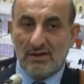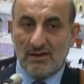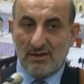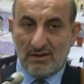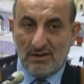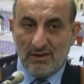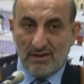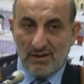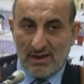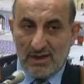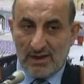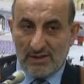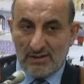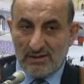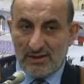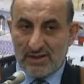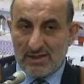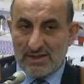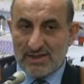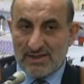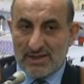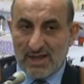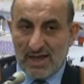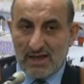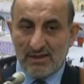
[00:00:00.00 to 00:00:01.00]

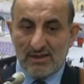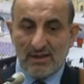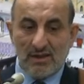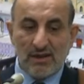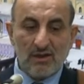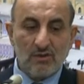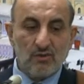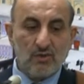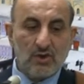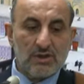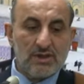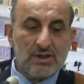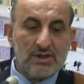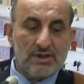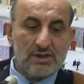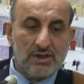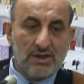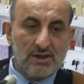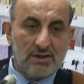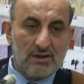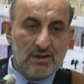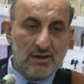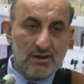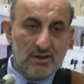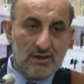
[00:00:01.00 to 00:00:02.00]
understanding what is
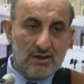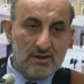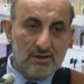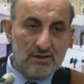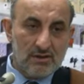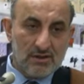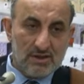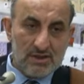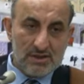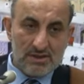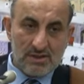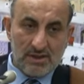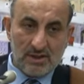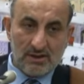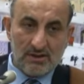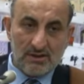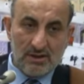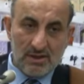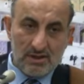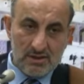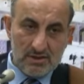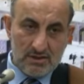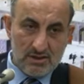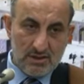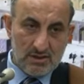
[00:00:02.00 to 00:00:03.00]
written, the
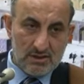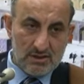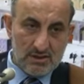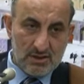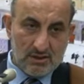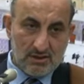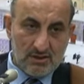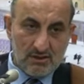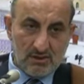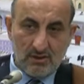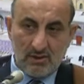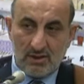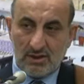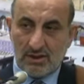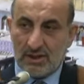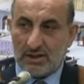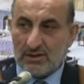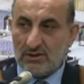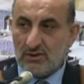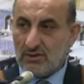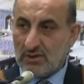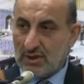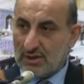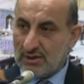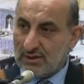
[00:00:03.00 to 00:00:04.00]
sentences and all that,
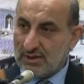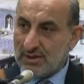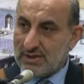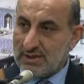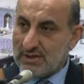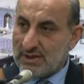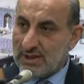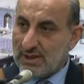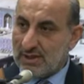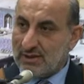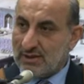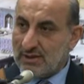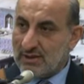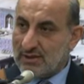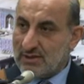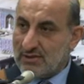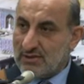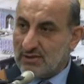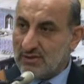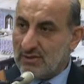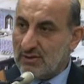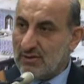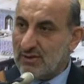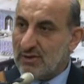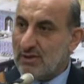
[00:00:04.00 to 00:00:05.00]
you understand it.
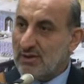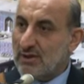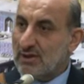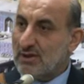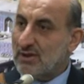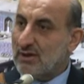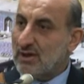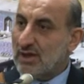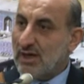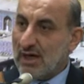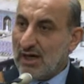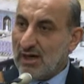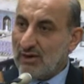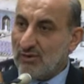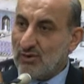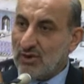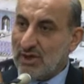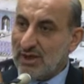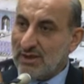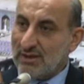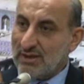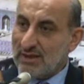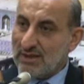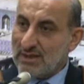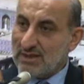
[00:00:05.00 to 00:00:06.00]
So how you
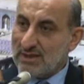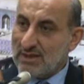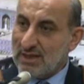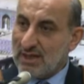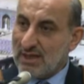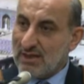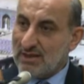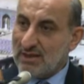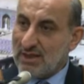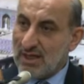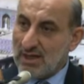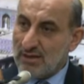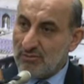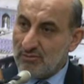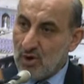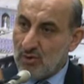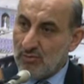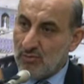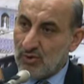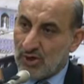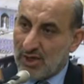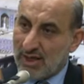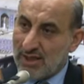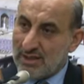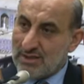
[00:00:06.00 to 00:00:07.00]
understand and
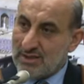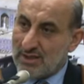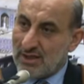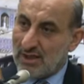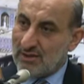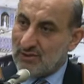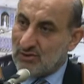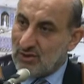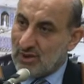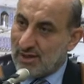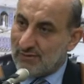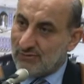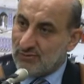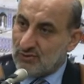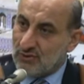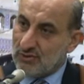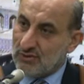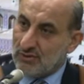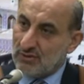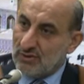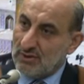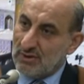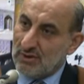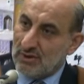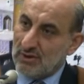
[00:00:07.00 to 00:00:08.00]
memorize that, you have
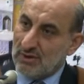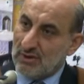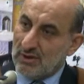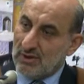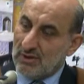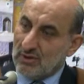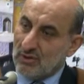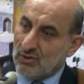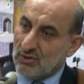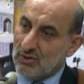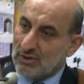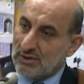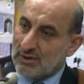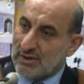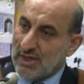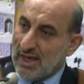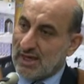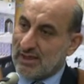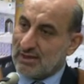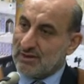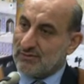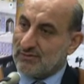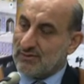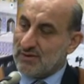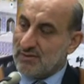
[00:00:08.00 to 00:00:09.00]
to
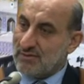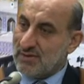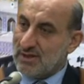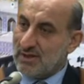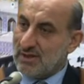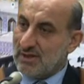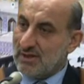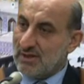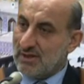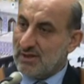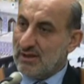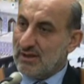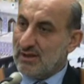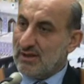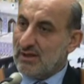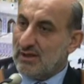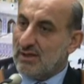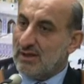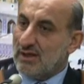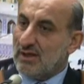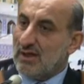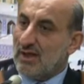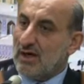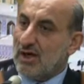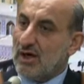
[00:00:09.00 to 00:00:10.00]
contact from the
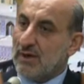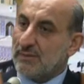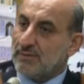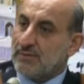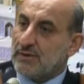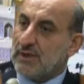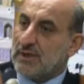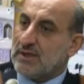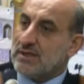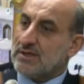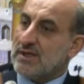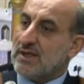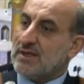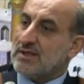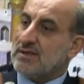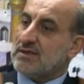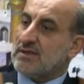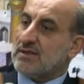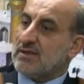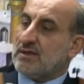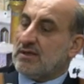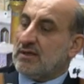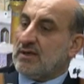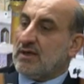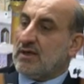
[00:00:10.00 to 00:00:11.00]
optic sense
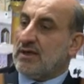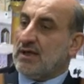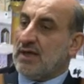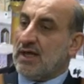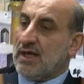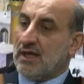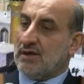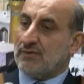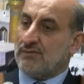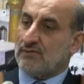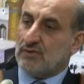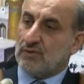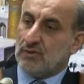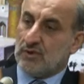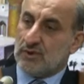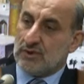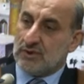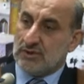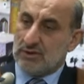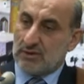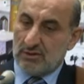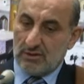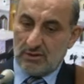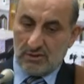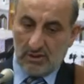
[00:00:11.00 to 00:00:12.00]
and the nerve,
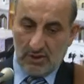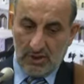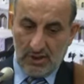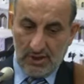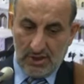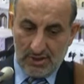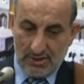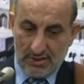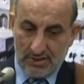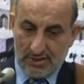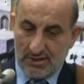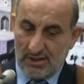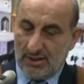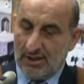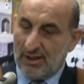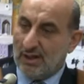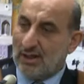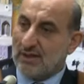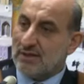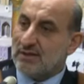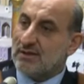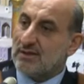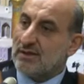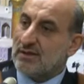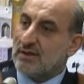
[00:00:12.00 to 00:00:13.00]
which only see
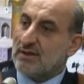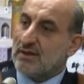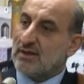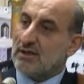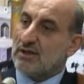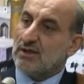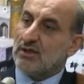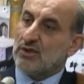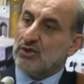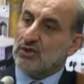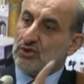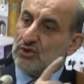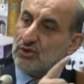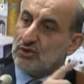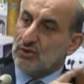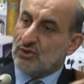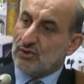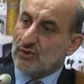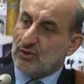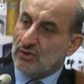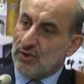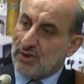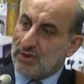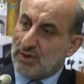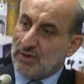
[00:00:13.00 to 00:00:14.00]
it,
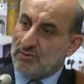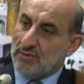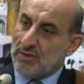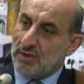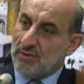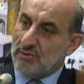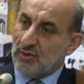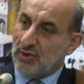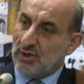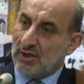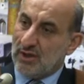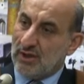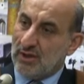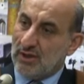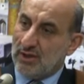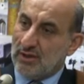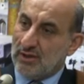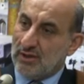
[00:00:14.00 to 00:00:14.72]
to the memory.